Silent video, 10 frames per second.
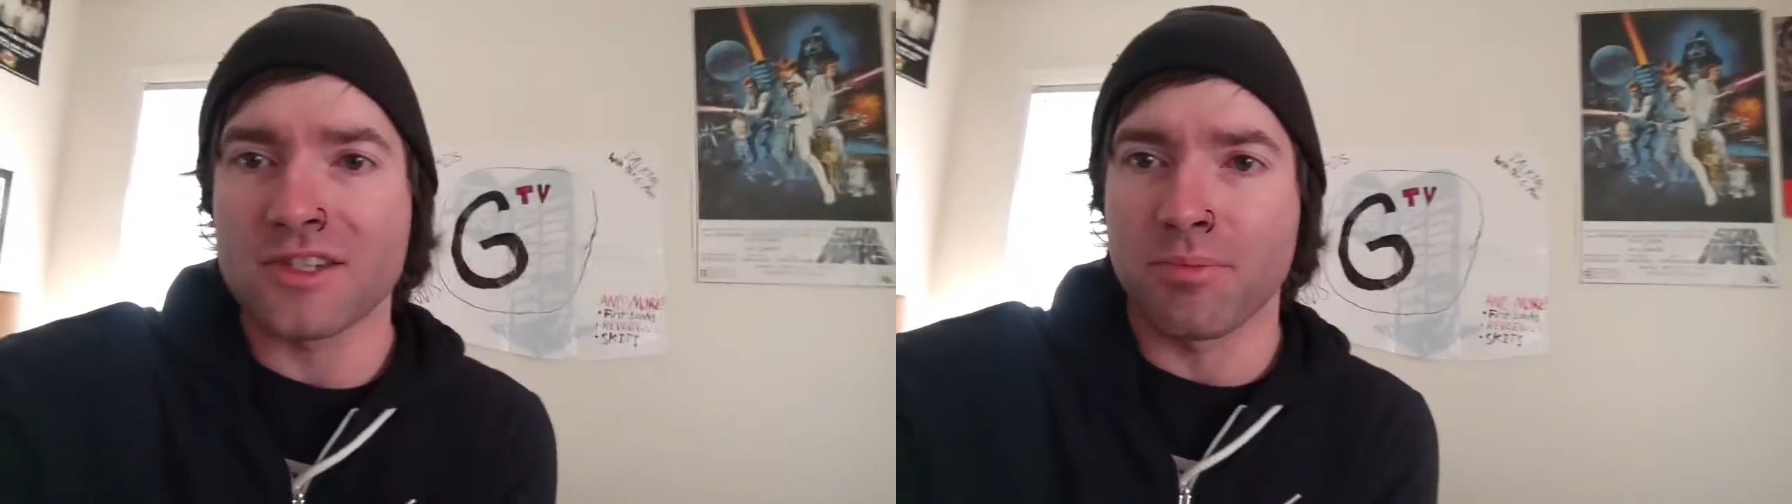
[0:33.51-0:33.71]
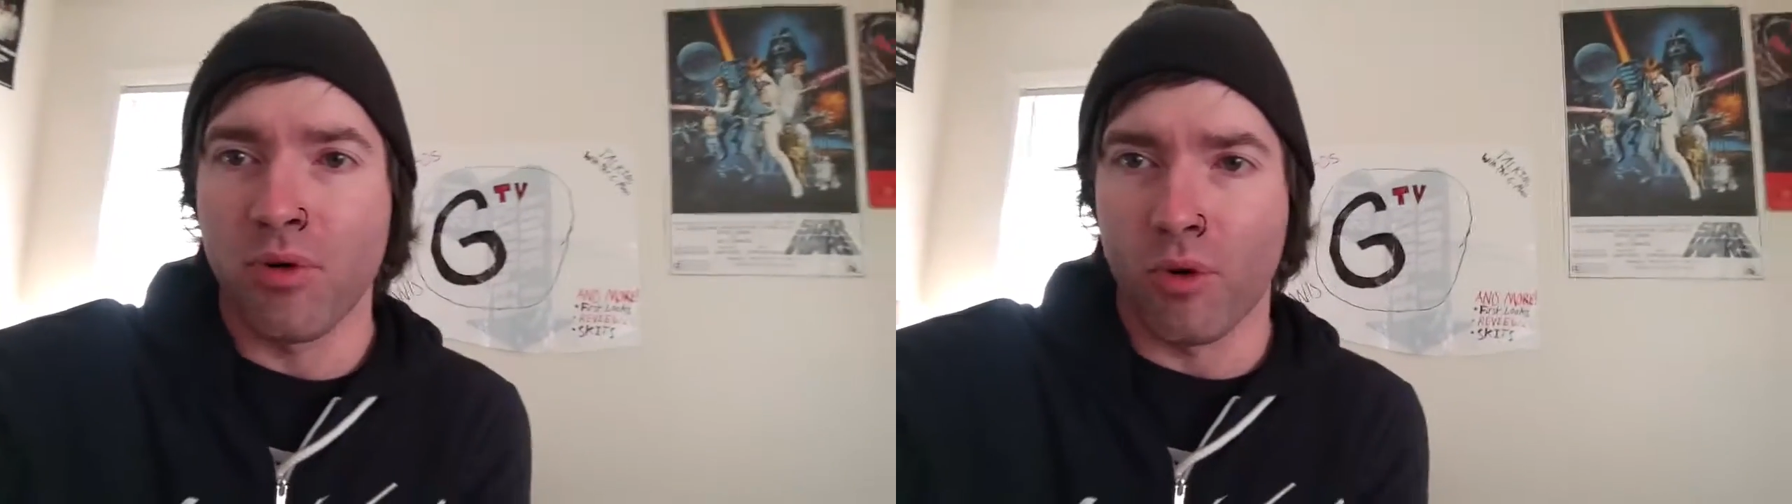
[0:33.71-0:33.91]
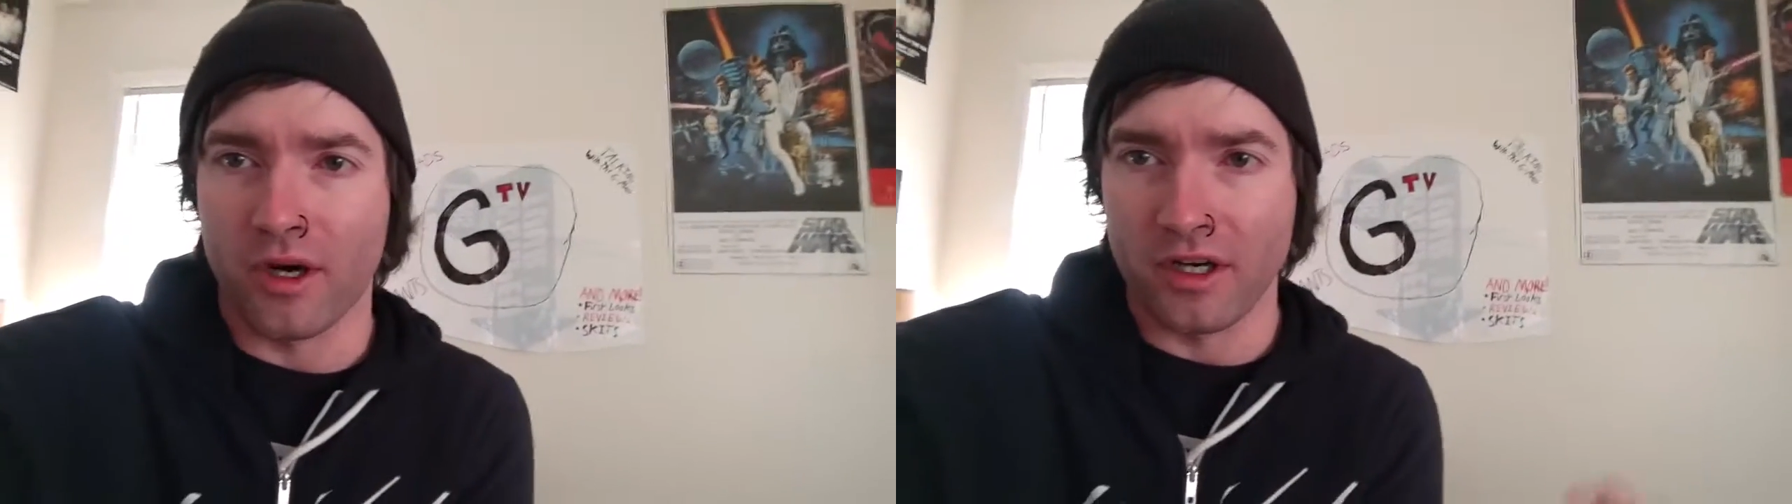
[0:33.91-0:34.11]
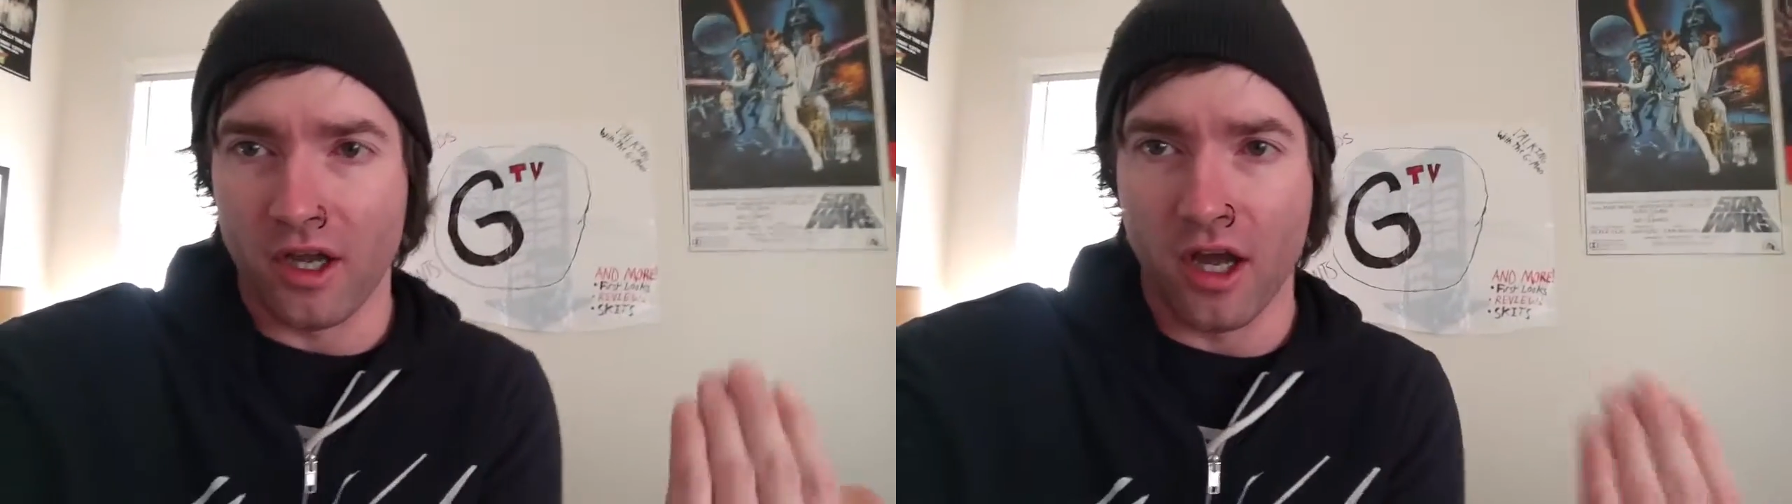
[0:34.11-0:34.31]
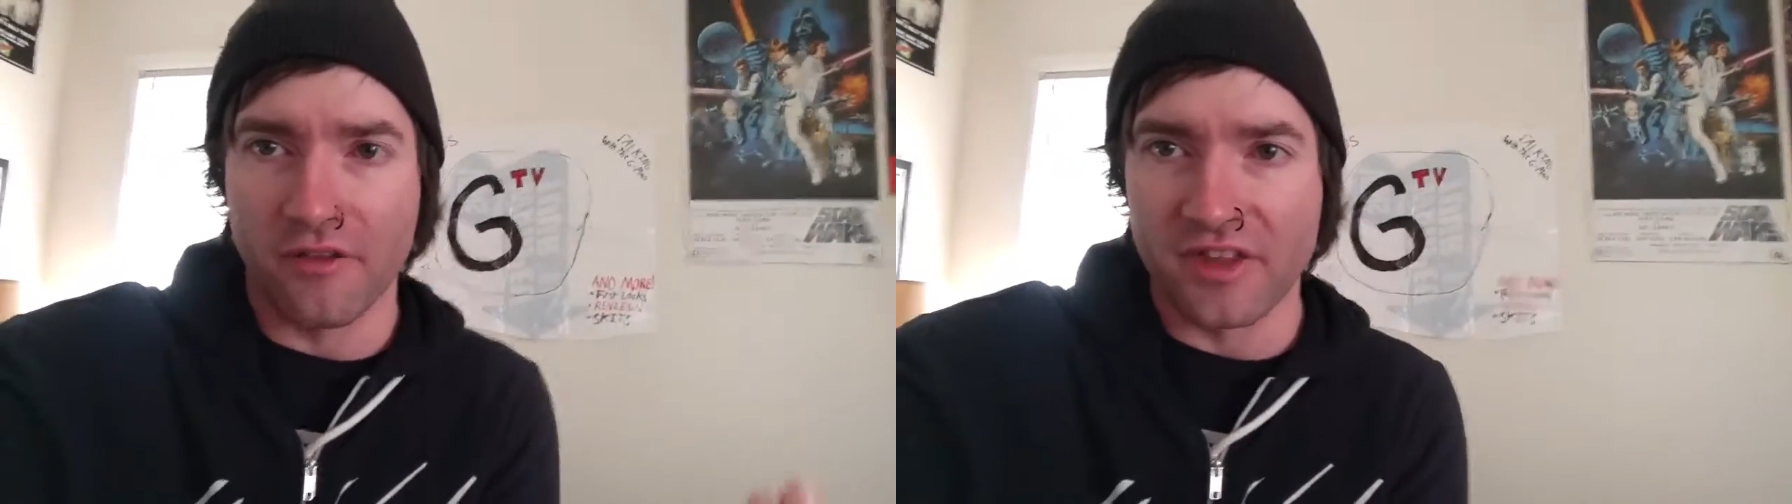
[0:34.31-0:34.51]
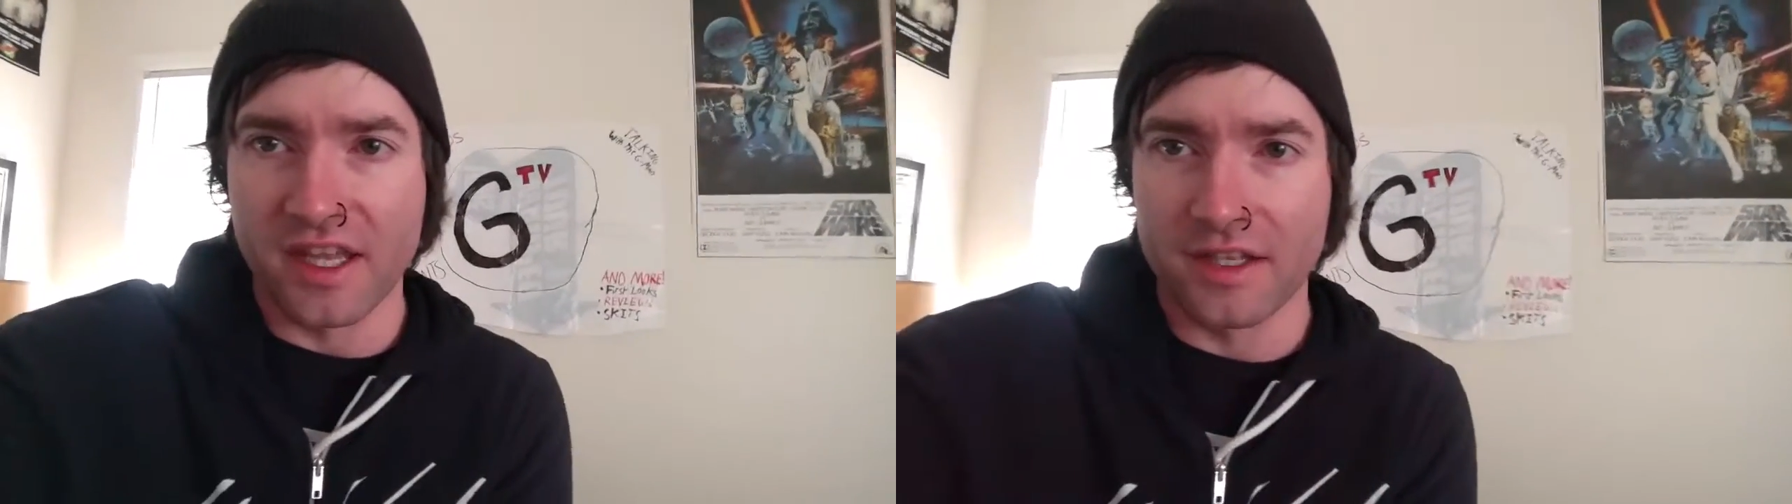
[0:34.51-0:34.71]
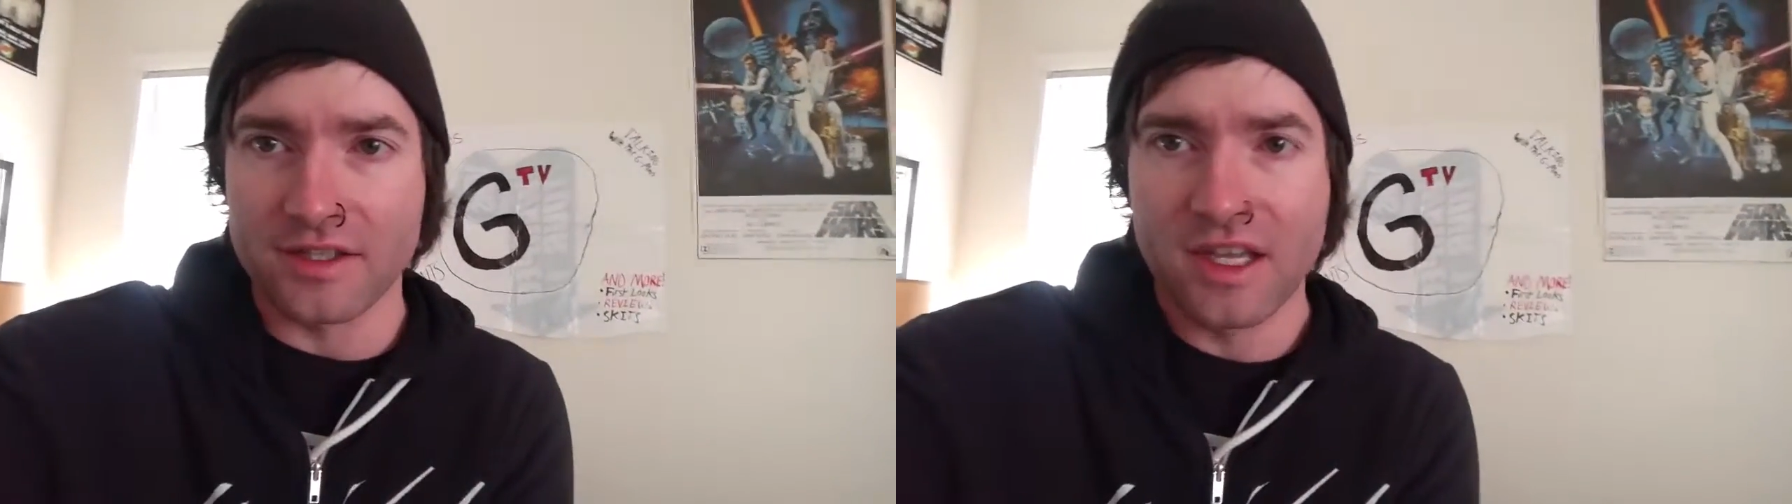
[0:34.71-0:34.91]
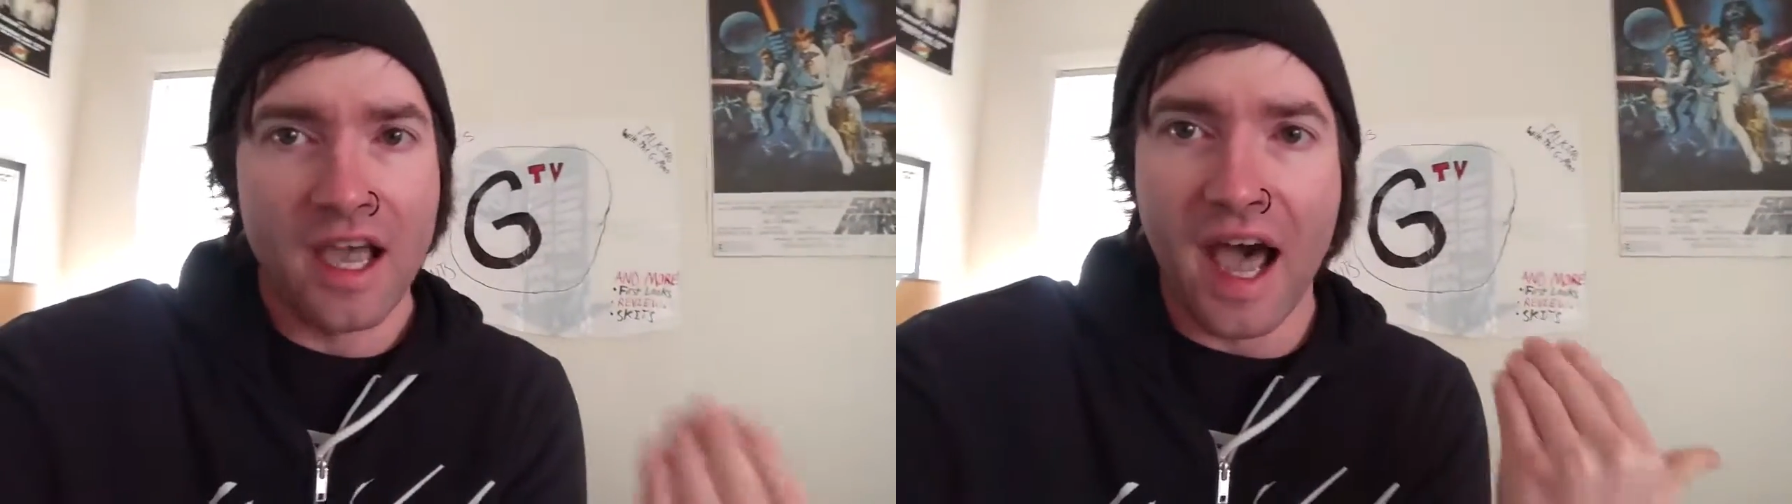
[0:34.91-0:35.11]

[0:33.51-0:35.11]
support of this.